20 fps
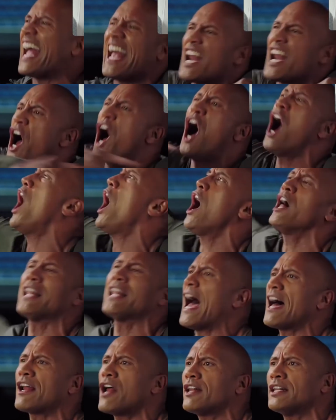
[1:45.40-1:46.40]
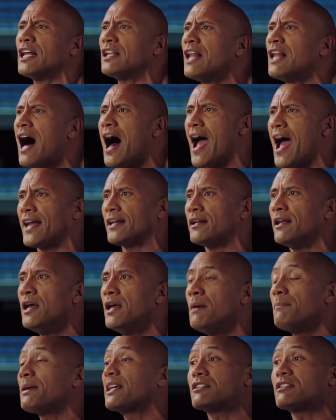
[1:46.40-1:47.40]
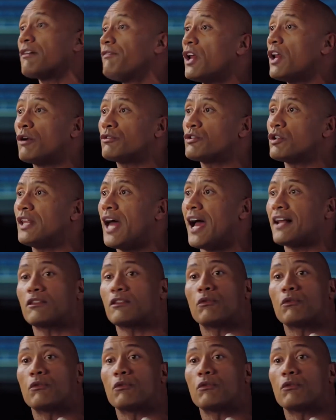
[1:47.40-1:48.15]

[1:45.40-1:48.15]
Lay it all out on the line. Because if you don't do